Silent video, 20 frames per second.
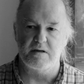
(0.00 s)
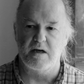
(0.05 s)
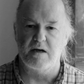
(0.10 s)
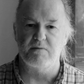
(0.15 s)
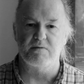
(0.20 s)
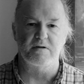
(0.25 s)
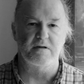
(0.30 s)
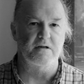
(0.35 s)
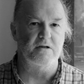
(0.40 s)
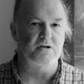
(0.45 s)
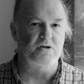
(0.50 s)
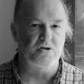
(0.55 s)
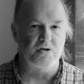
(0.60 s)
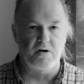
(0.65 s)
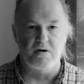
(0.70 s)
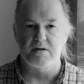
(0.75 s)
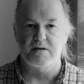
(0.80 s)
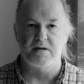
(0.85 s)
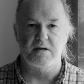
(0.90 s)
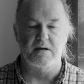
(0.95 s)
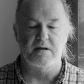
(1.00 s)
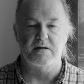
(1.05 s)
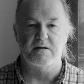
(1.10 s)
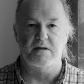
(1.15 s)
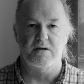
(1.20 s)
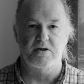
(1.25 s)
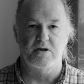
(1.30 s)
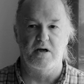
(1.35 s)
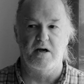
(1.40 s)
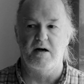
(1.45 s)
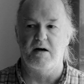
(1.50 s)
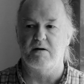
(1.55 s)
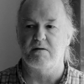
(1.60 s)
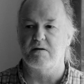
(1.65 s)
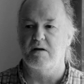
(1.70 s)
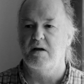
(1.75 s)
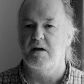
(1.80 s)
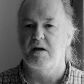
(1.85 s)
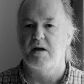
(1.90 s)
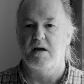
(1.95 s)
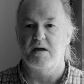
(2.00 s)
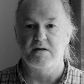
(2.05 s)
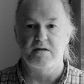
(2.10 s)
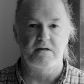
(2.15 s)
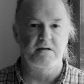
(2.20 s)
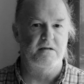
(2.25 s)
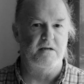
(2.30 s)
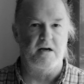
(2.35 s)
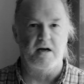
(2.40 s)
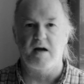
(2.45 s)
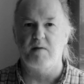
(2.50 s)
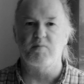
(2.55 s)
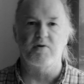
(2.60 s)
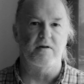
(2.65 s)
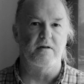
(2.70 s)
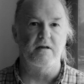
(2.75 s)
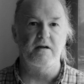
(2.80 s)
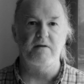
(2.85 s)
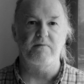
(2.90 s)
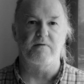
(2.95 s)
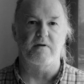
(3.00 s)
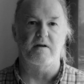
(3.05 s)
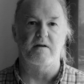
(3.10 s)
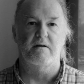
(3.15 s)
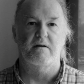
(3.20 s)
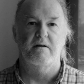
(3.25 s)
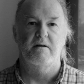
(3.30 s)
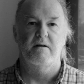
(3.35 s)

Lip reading: I was exhausted as a child. And she said, I believe it.